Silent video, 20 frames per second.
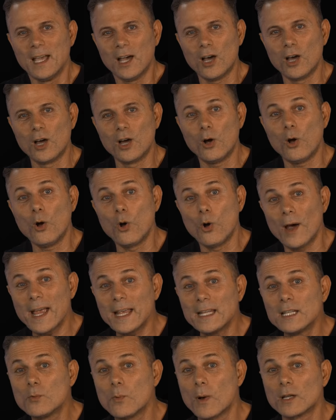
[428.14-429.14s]
Uh, or
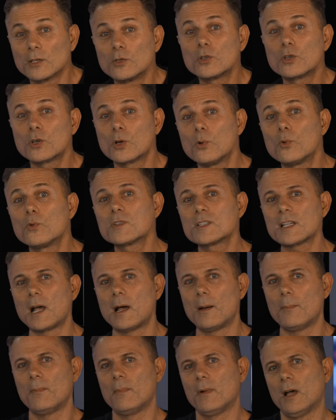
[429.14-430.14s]
anyone who calls
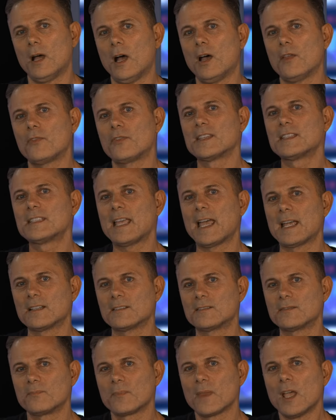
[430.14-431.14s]
up the
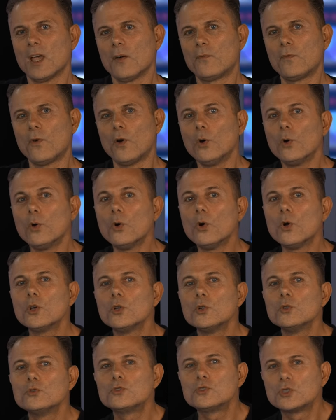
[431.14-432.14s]
dead. For all
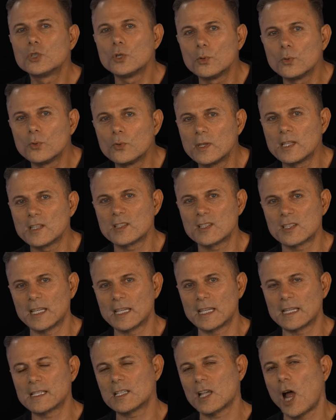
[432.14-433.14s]
who do these
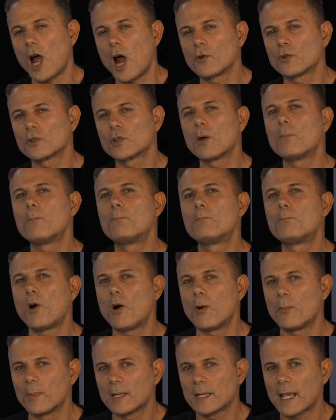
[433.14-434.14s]
things are an
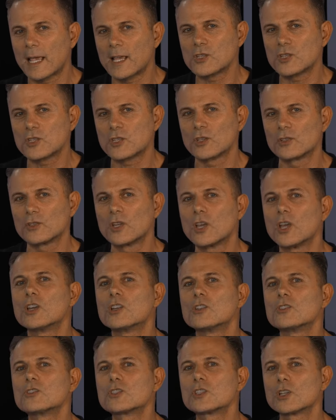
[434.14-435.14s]
abomination
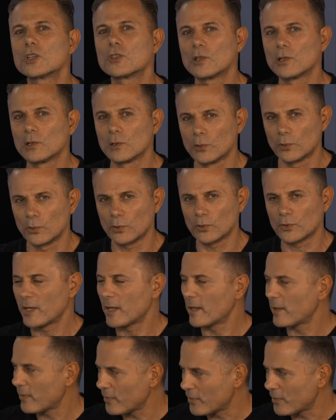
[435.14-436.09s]
to the Lord.